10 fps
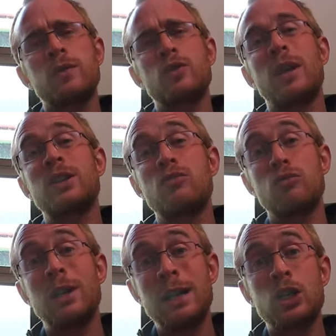of stress that
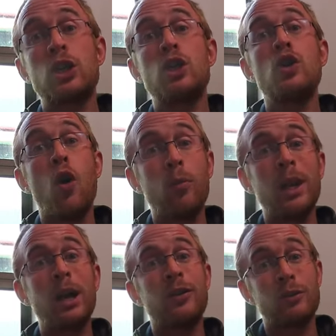really should not
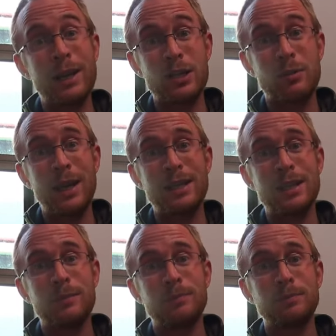be
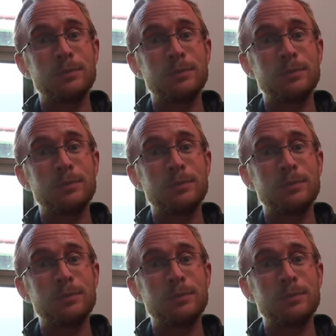underestimated.